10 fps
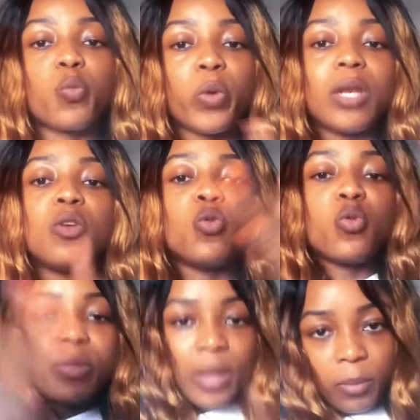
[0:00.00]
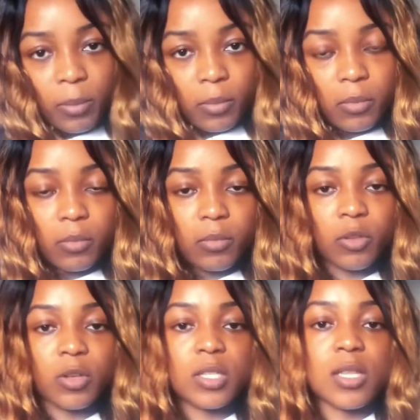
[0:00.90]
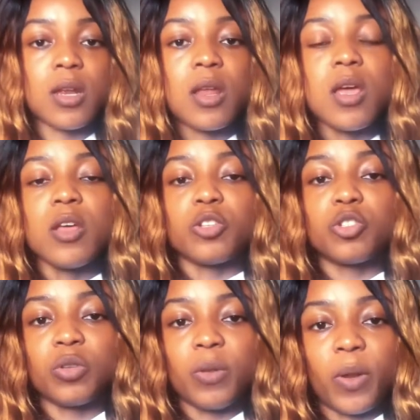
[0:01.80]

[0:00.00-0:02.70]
knew them. You understand? So they were